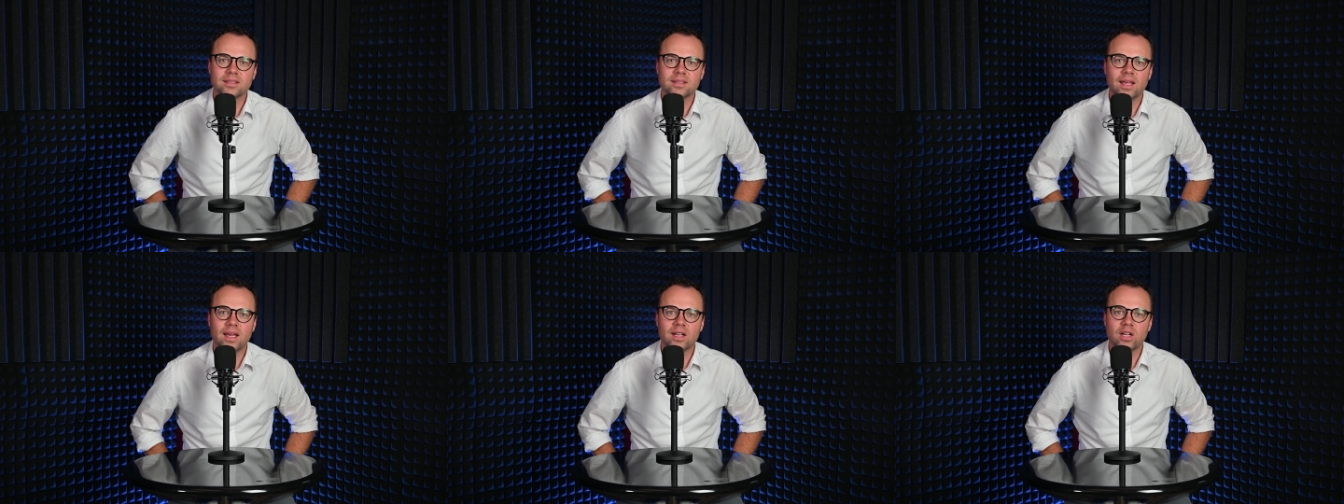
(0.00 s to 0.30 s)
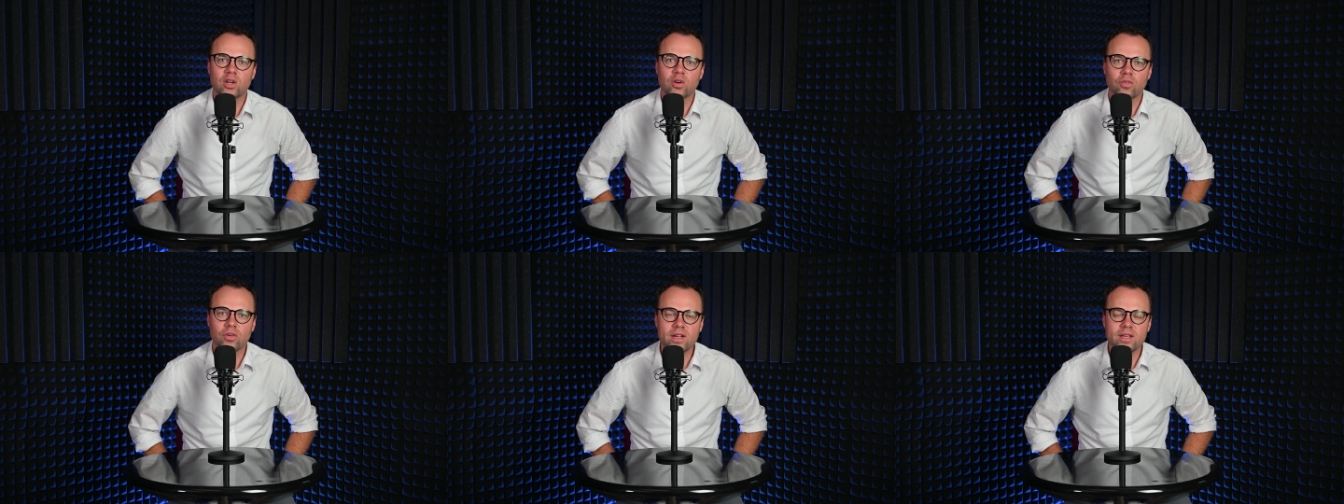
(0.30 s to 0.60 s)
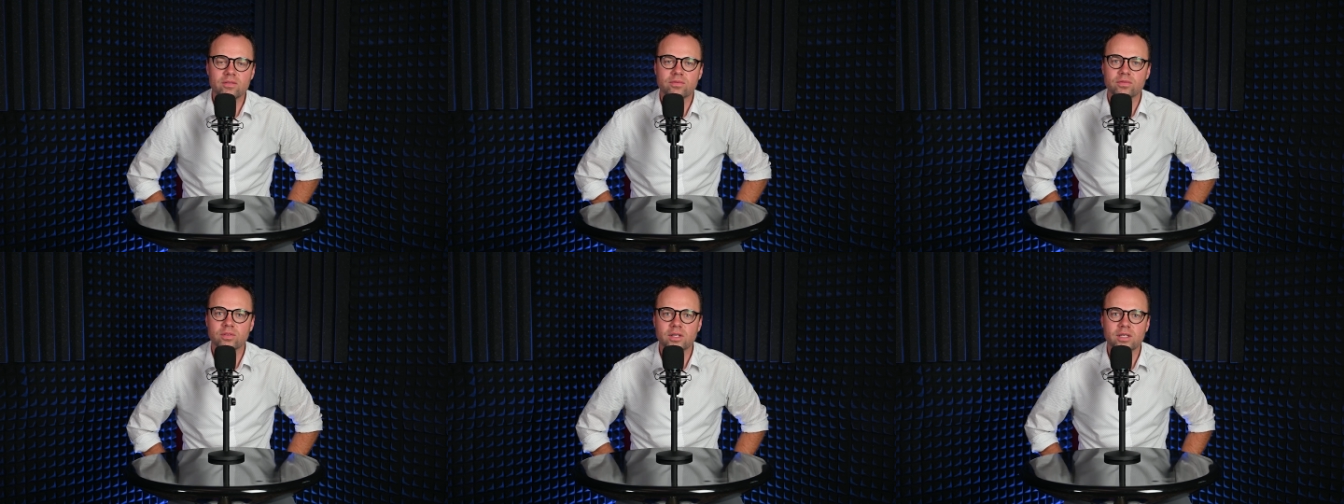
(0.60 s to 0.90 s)
And that
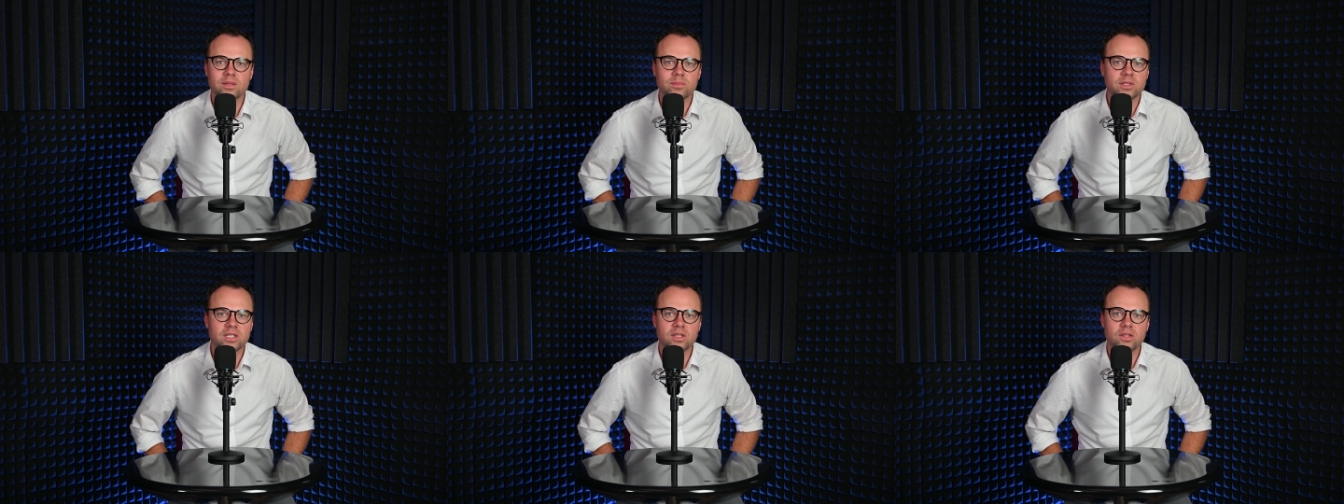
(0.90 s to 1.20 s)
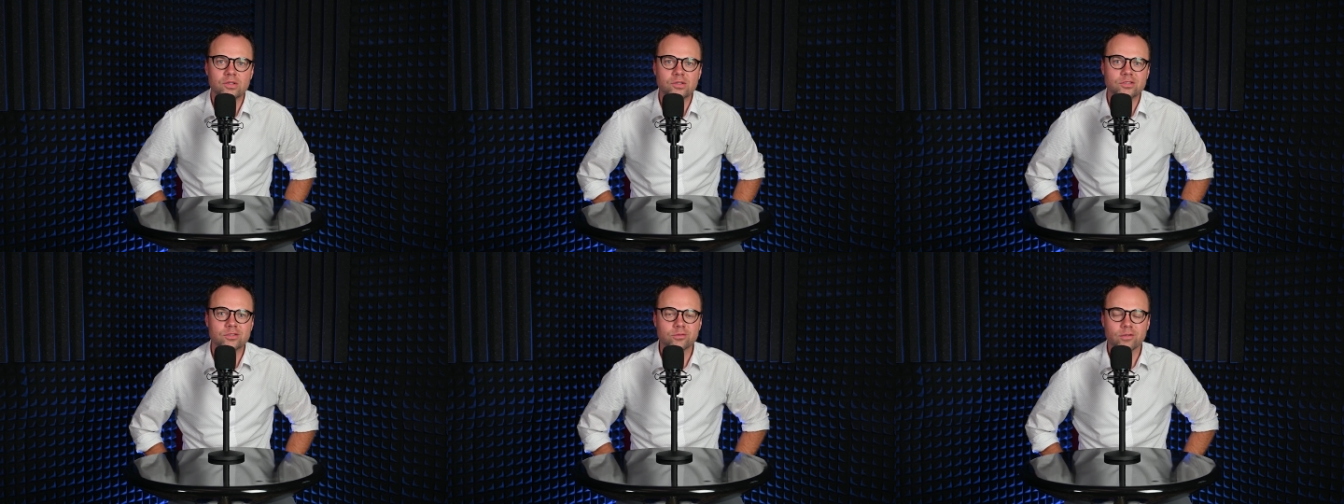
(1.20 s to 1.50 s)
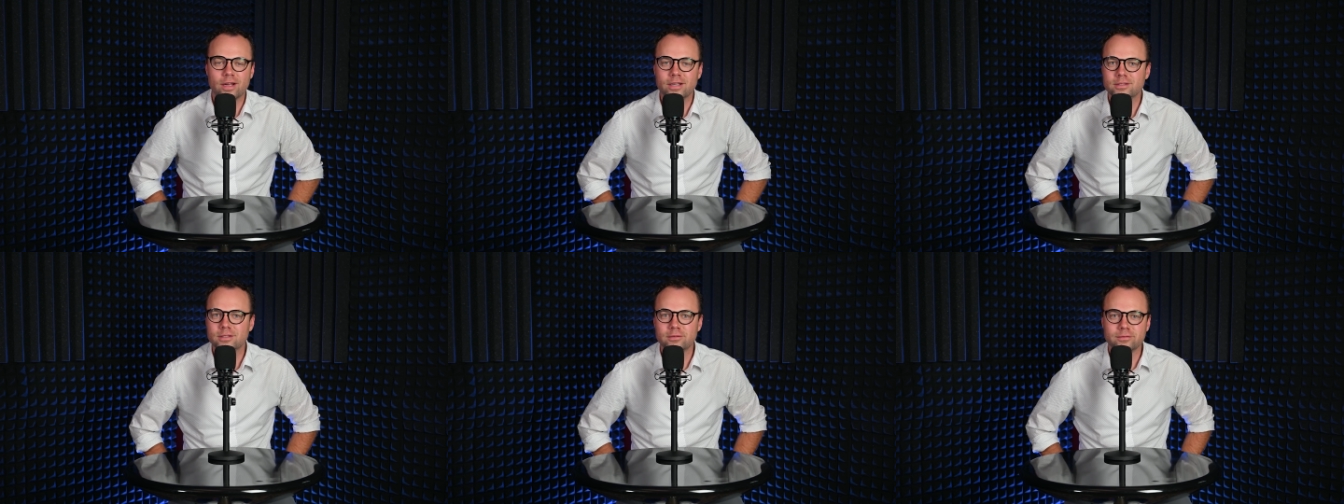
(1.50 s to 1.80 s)
great freedom includes the
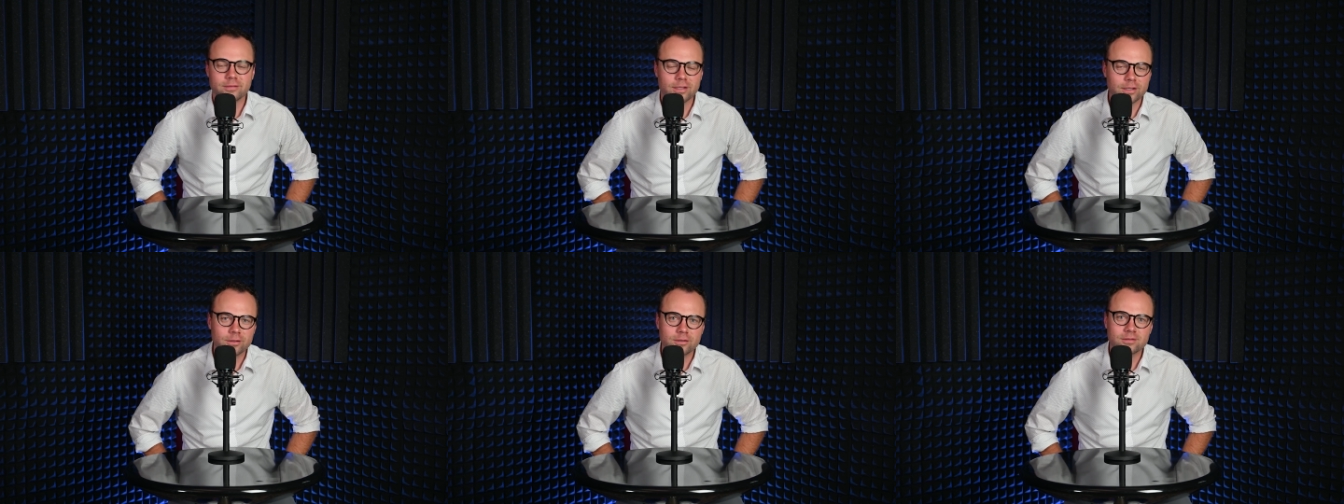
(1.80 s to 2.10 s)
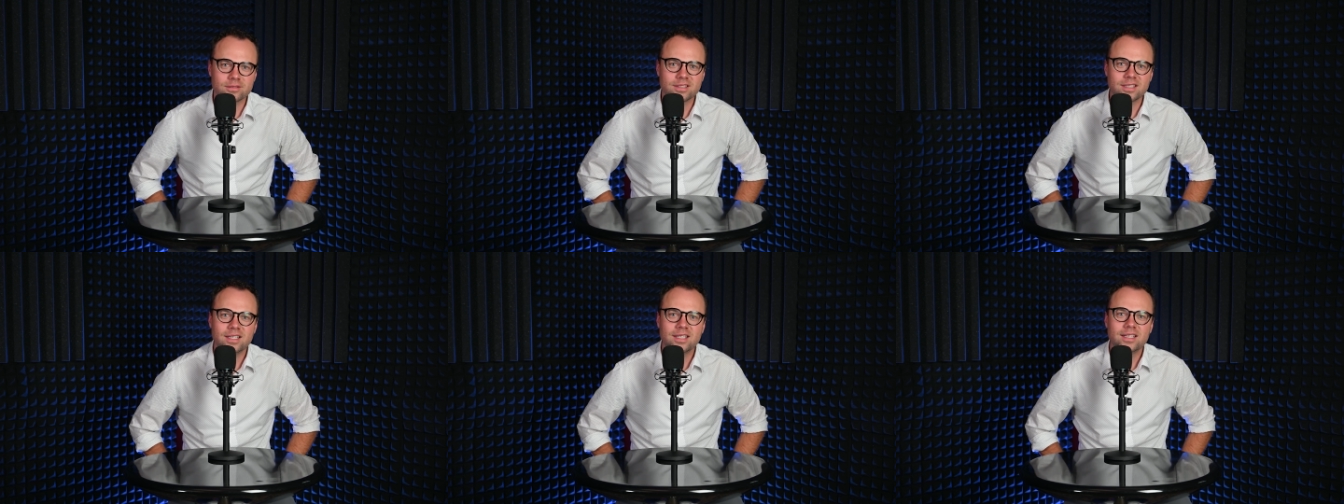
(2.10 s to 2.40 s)
right to vote.